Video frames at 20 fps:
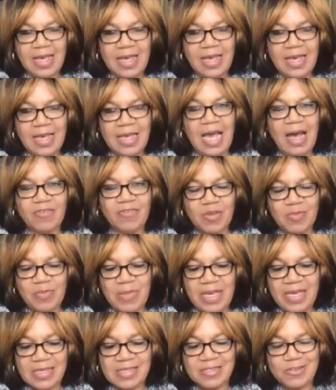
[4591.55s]
You have to
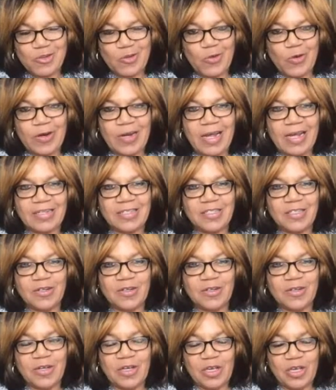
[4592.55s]
make sure that
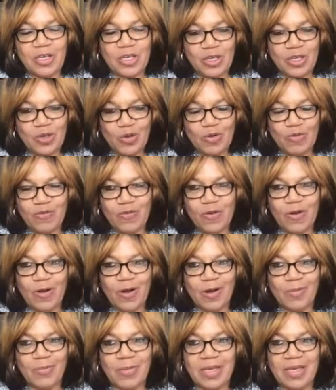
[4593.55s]
your
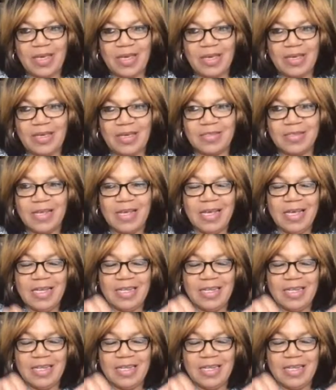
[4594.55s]
uniform is,